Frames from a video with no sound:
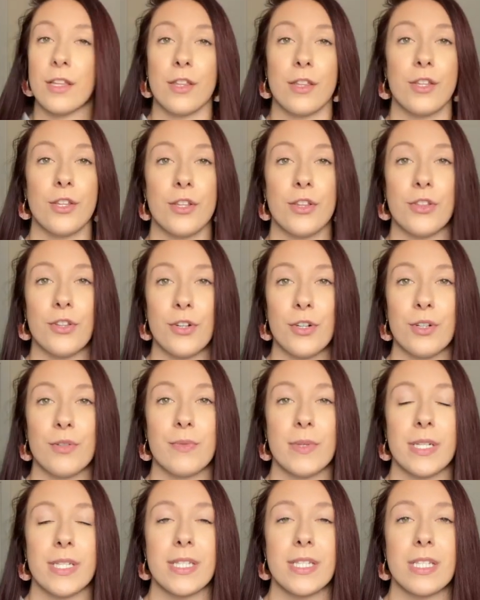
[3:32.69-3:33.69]
The third
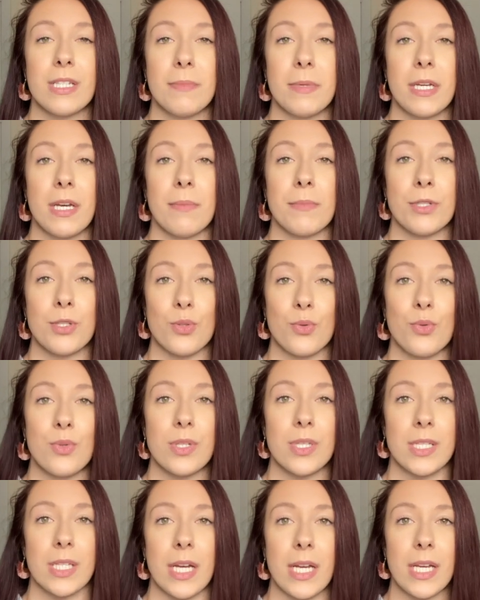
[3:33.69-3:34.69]
reason to become a school
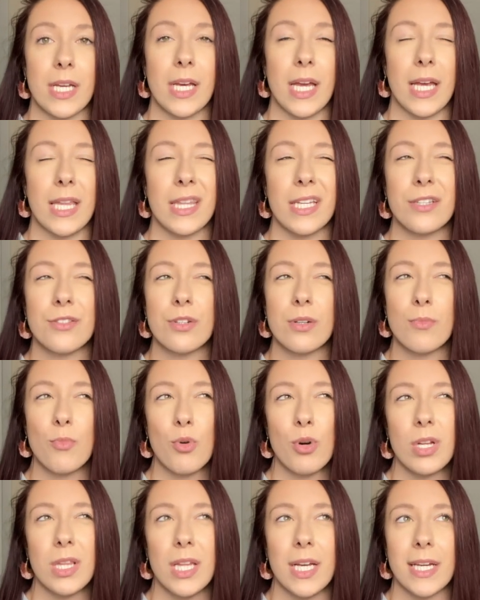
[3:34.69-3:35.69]
psych, and these are
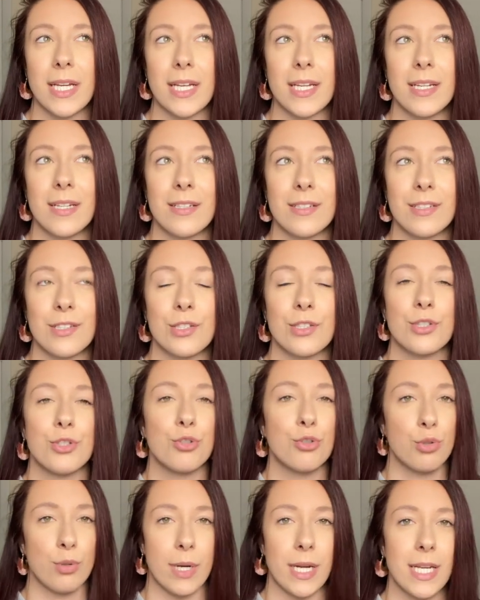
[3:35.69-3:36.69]
more like
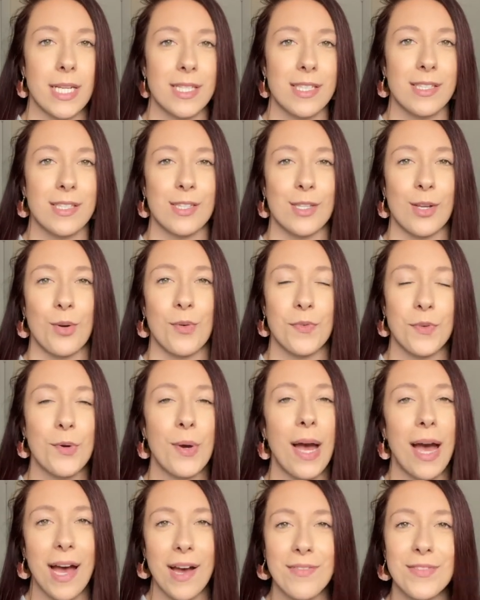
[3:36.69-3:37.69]
traits. So if you
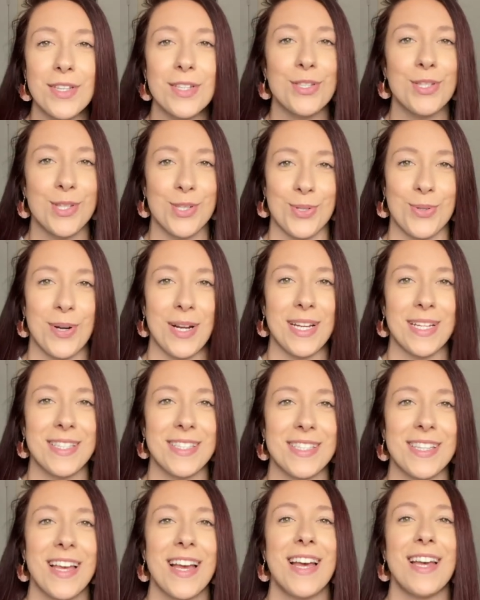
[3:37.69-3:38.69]
have these
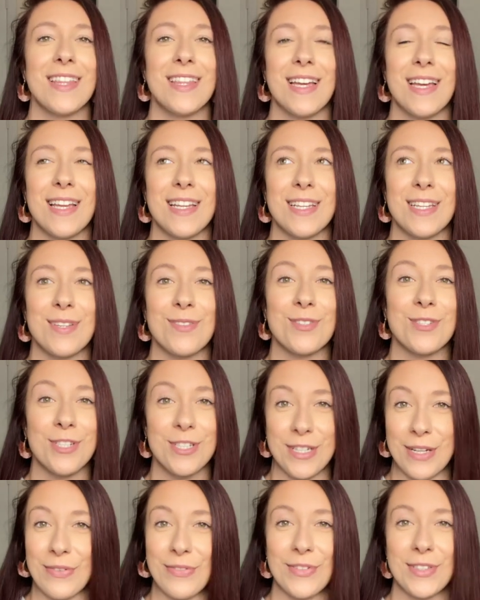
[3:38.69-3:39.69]
traits, then you should
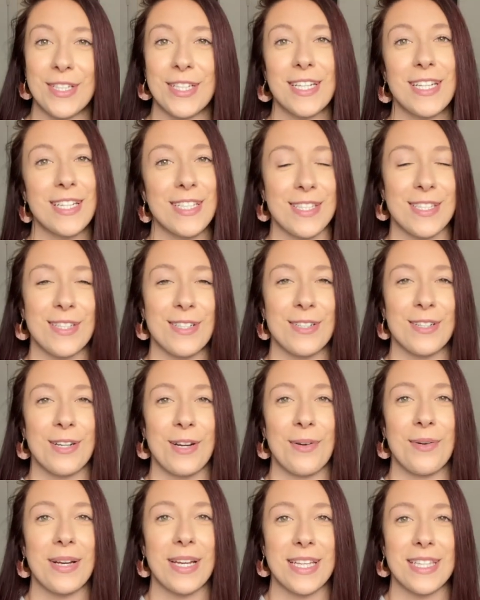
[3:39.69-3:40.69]
definitely consider
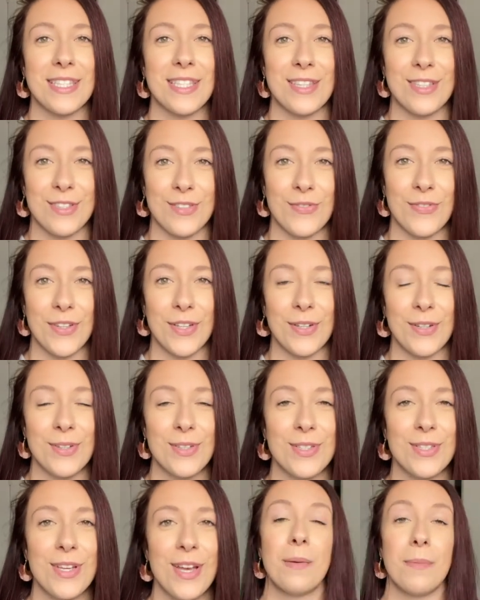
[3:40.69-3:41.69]
going into this
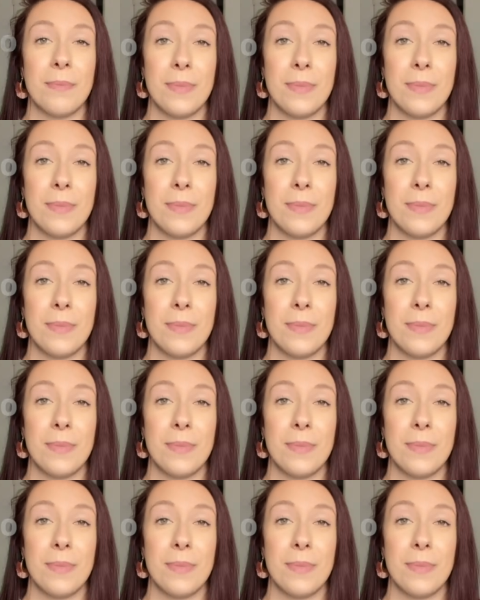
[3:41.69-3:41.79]
field.